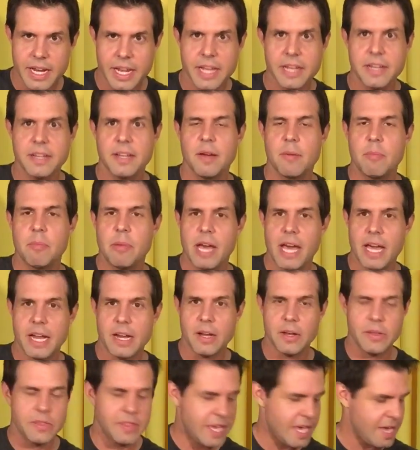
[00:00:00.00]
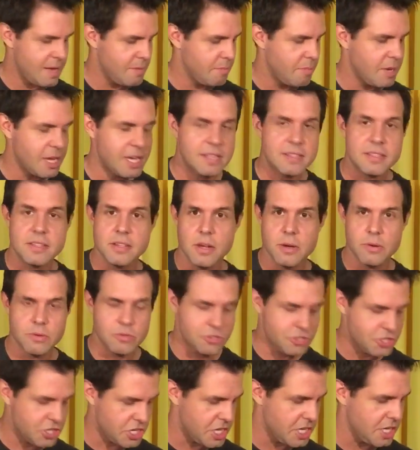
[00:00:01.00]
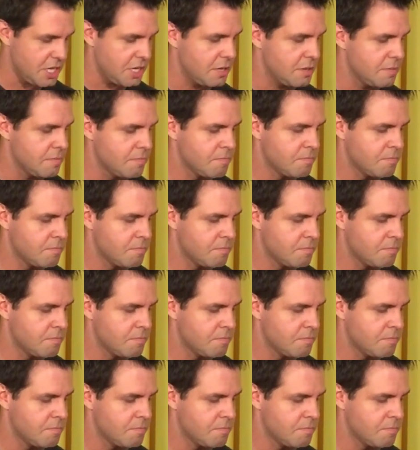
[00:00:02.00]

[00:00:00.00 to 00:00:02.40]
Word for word: end up back on that bass note G.